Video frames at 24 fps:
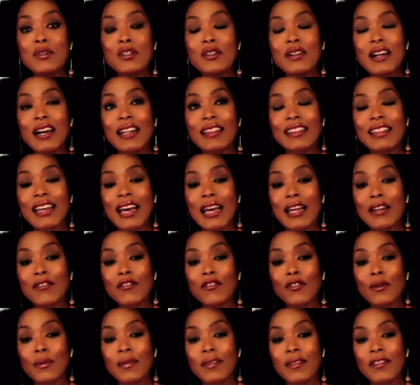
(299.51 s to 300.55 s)
You got that
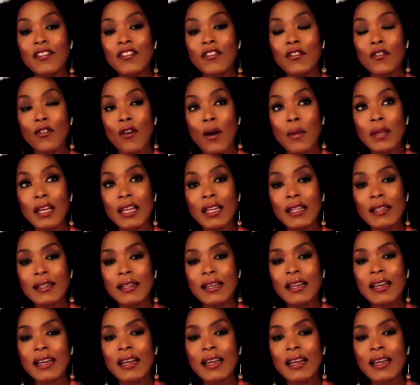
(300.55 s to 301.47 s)
from from it.